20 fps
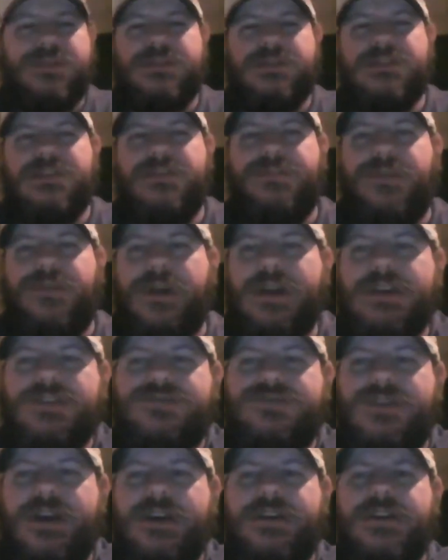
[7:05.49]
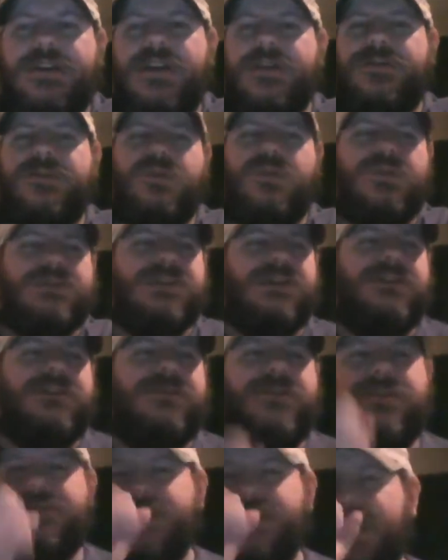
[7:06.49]
is going to break his record in another 14,
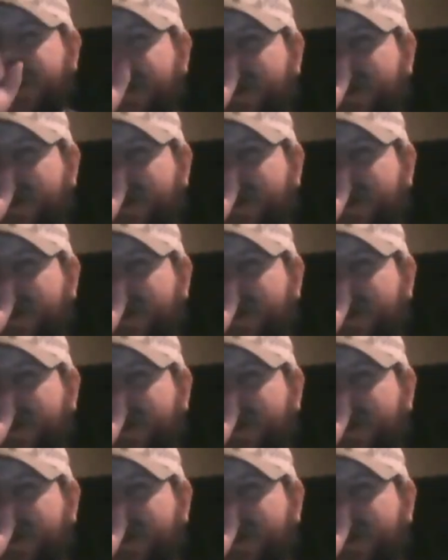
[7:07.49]
15